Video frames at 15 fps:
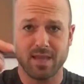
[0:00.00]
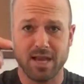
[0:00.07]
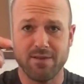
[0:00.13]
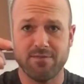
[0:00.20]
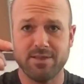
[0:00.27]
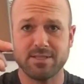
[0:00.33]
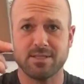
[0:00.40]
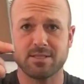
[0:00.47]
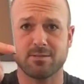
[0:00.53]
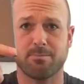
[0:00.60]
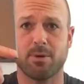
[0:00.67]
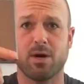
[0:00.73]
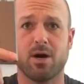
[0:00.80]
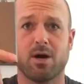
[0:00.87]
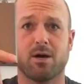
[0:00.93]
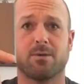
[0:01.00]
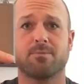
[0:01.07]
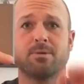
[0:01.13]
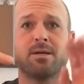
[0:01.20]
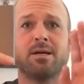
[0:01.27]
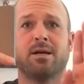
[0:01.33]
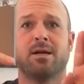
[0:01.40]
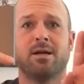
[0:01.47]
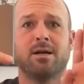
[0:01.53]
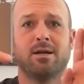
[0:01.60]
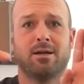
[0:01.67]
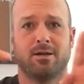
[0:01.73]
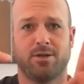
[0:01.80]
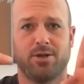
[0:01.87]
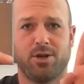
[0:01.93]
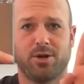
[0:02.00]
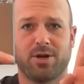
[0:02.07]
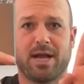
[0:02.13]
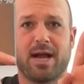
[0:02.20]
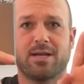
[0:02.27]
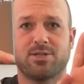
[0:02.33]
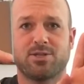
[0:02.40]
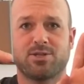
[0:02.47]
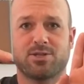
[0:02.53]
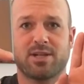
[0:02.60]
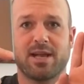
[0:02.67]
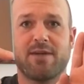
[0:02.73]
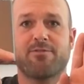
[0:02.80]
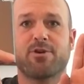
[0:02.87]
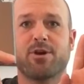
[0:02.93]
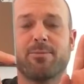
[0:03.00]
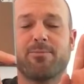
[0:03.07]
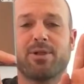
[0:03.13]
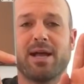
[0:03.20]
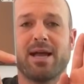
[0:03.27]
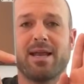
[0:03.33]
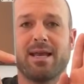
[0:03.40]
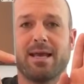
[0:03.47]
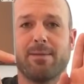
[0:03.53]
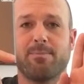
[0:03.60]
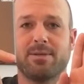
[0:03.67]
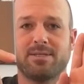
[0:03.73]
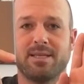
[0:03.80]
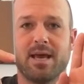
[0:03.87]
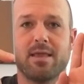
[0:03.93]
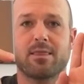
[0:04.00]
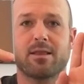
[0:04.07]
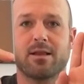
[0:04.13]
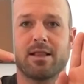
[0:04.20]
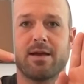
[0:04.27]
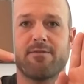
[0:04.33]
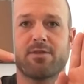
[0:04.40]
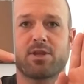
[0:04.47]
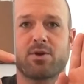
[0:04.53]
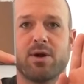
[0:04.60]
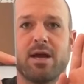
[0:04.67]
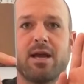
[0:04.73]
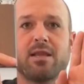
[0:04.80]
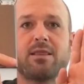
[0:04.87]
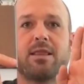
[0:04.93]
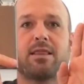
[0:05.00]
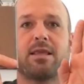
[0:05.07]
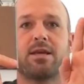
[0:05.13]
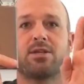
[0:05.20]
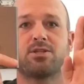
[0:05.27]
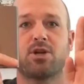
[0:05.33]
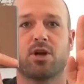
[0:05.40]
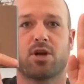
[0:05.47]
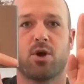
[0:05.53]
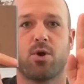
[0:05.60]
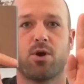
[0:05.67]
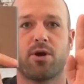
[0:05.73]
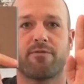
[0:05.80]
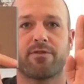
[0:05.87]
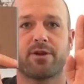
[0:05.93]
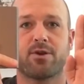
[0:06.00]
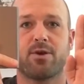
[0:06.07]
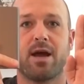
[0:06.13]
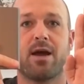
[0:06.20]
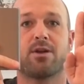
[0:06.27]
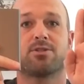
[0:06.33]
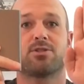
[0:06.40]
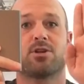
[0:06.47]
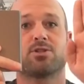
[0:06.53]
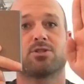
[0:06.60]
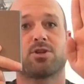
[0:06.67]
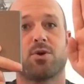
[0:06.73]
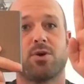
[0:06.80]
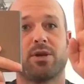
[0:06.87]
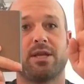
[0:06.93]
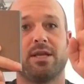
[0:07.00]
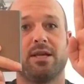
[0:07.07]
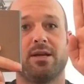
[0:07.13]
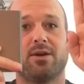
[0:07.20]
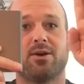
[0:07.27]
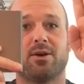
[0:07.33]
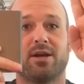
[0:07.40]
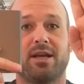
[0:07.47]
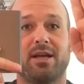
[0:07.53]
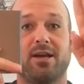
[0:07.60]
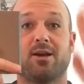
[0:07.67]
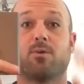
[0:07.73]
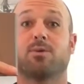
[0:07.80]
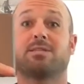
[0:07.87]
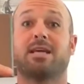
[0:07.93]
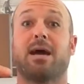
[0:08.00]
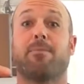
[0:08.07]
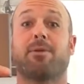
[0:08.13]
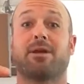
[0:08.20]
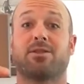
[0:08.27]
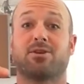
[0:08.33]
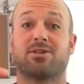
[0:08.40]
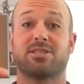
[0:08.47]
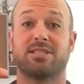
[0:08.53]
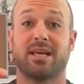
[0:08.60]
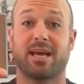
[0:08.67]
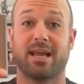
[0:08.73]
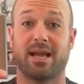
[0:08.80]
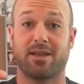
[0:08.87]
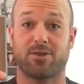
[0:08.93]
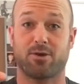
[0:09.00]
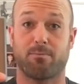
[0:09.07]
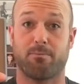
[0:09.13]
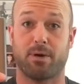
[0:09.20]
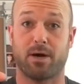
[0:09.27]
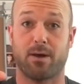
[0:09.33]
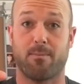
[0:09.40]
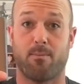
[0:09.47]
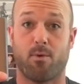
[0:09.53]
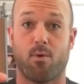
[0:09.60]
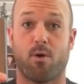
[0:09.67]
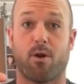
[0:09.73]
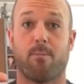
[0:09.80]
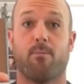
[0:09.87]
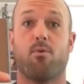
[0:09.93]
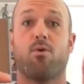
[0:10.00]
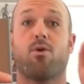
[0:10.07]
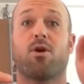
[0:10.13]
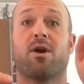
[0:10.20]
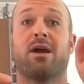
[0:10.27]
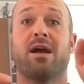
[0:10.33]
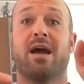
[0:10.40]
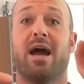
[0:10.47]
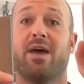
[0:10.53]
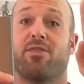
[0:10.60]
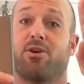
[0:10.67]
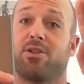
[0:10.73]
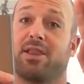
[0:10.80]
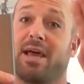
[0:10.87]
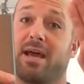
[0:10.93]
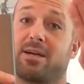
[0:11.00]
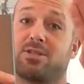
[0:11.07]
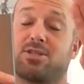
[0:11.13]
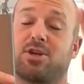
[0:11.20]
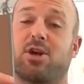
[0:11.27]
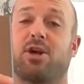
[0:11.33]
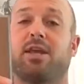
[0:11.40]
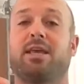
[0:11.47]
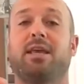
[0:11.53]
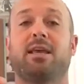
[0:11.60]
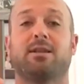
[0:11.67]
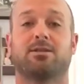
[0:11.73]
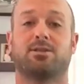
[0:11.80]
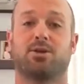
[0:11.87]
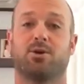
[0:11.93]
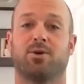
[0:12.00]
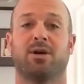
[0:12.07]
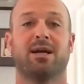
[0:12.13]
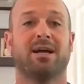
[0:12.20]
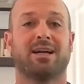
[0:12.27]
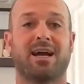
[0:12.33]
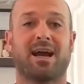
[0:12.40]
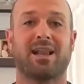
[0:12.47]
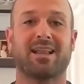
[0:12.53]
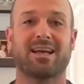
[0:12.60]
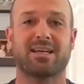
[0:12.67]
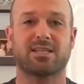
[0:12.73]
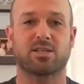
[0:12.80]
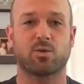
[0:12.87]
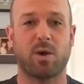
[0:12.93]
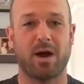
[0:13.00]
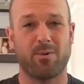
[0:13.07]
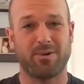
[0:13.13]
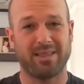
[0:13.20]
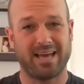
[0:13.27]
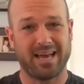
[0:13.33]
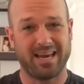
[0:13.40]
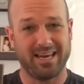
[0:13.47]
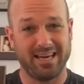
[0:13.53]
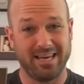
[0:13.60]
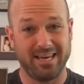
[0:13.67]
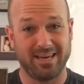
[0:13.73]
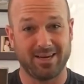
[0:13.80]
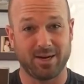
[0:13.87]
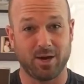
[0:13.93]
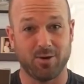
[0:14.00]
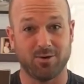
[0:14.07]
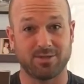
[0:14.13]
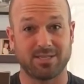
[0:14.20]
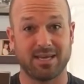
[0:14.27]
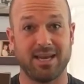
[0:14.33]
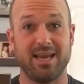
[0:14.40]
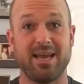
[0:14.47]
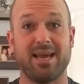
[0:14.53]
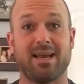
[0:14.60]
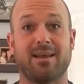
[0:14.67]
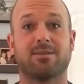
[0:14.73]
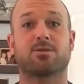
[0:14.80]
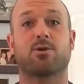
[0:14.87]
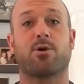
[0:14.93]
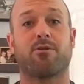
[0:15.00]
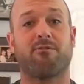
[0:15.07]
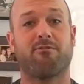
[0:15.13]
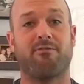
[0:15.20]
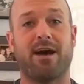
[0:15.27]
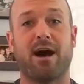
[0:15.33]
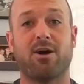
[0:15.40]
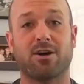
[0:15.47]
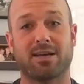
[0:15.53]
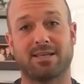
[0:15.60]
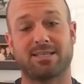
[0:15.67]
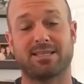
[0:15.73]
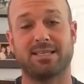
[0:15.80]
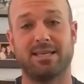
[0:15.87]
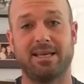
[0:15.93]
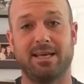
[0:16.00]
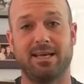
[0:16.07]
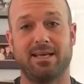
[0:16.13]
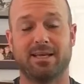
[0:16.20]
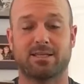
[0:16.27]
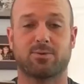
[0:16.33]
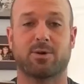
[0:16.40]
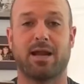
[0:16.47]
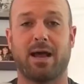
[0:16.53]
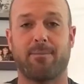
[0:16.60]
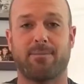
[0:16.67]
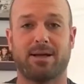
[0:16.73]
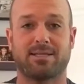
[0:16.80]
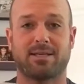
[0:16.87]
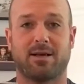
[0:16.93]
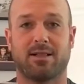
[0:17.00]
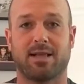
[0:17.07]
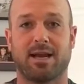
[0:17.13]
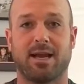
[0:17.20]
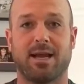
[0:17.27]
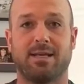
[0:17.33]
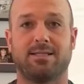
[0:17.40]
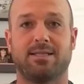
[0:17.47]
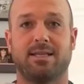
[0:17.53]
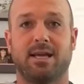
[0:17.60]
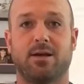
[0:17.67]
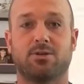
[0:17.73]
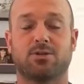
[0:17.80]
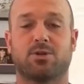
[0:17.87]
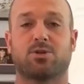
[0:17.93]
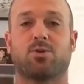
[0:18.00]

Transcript: if this is the ball, guys usually have a good plant hip in 10th and 11th grade, then they start going off the ground. It starts going here. What's happening, they're sticking out their butt more and more, and their legs turning in. So kind of like a squat, when that knee goes in, it's called a valgus knee. That's what happens. That's how a lot of ACLs are